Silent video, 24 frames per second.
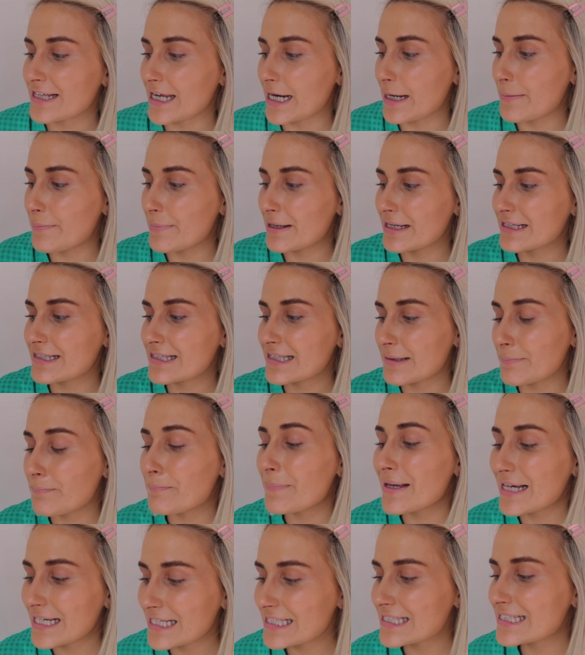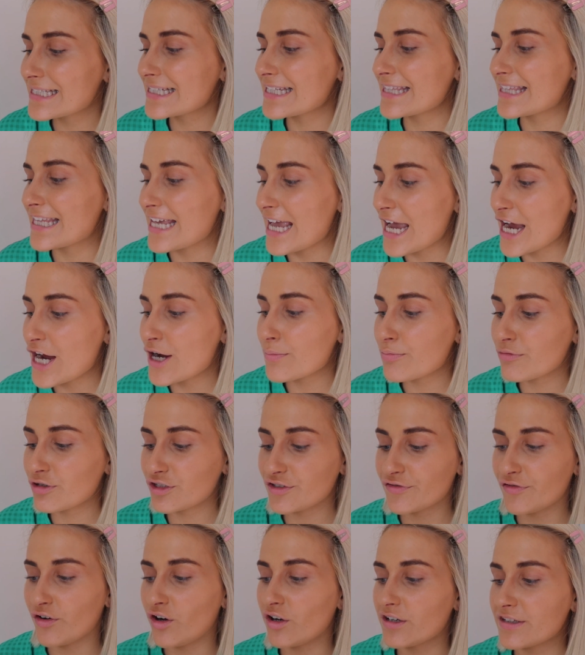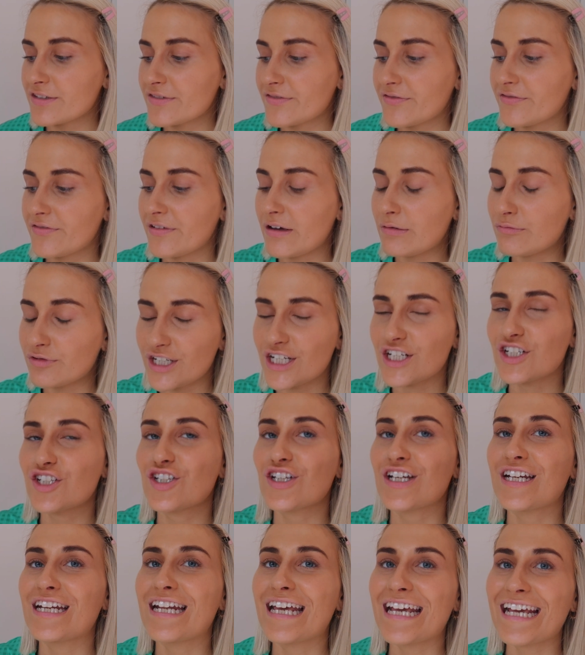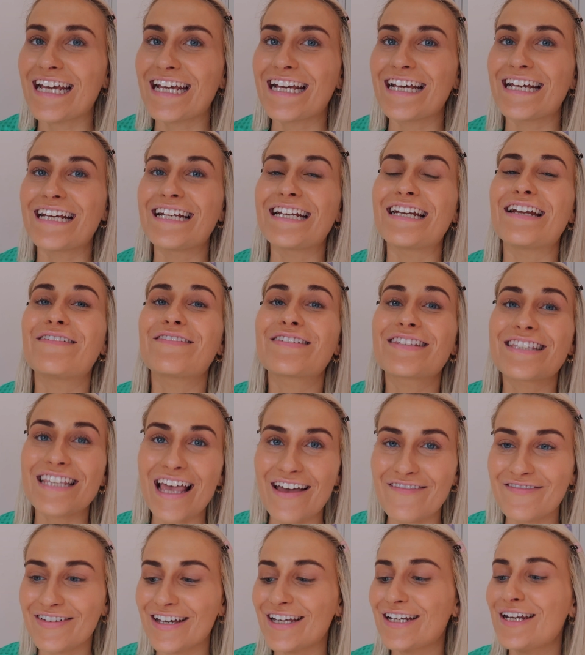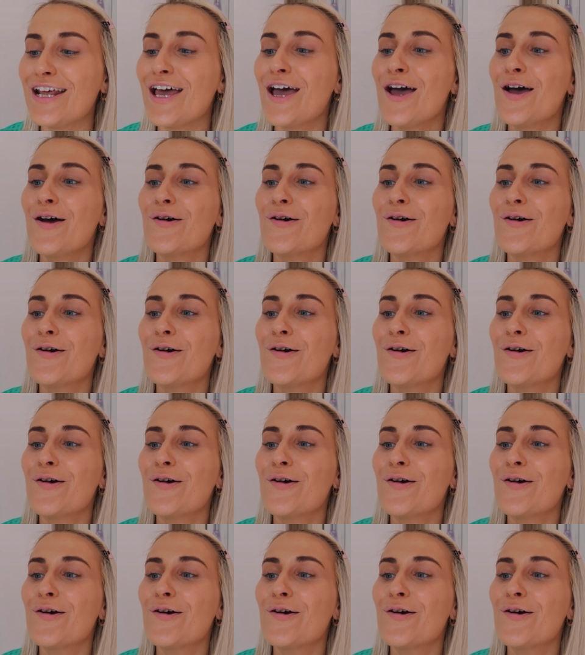and I mixed the Airbrush Flawless Foundation in 7